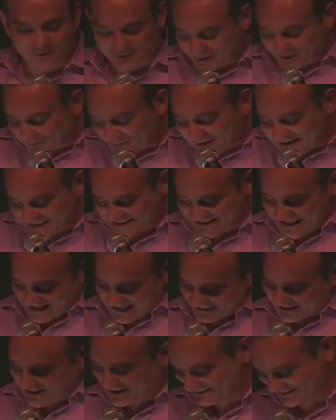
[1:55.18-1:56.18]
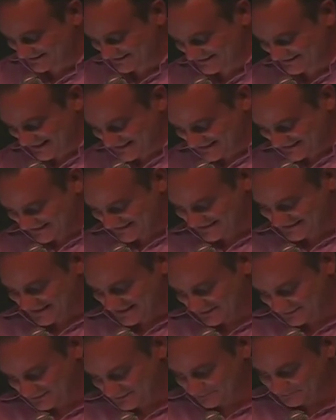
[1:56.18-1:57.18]
with a great set of lungs, as he
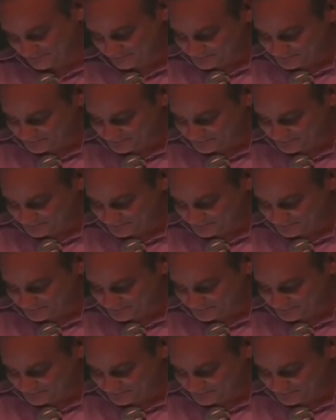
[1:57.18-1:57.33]
says.